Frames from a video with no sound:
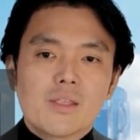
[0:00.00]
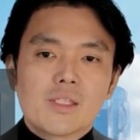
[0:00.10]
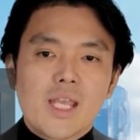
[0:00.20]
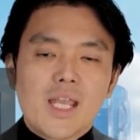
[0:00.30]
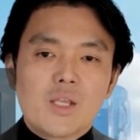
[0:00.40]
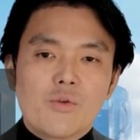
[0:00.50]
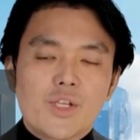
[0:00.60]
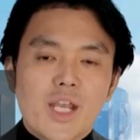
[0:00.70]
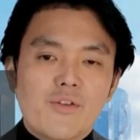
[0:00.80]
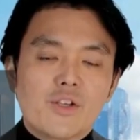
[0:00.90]
State
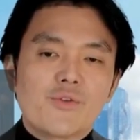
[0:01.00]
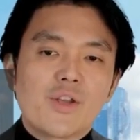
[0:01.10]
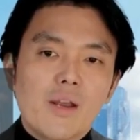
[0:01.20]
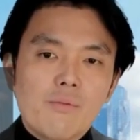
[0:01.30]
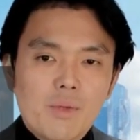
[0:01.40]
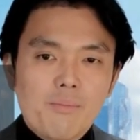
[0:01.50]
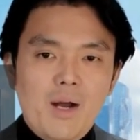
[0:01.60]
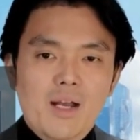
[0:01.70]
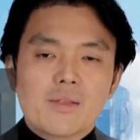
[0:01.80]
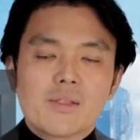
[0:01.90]
or territory government
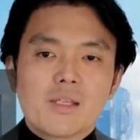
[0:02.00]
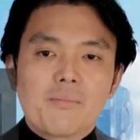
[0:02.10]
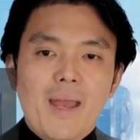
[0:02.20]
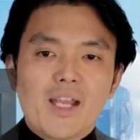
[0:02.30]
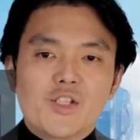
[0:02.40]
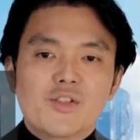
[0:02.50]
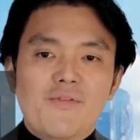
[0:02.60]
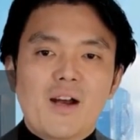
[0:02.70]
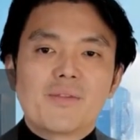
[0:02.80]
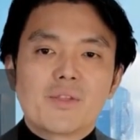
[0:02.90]
bonds, managed
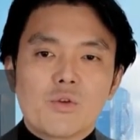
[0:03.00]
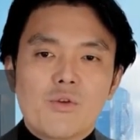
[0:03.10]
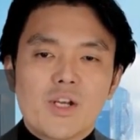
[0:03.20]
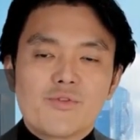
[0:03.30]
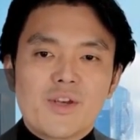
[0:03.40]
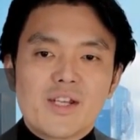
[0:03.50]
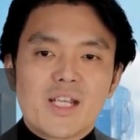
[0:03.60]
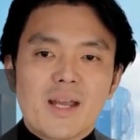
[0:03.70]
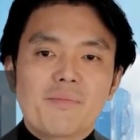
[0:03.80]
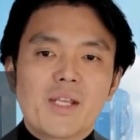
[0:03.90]
funds, or
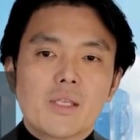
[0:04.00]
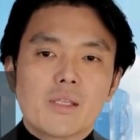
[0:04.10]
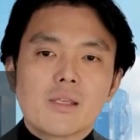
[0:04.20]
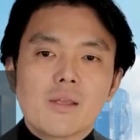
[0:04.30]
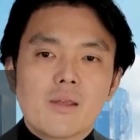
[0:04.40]
Australian companies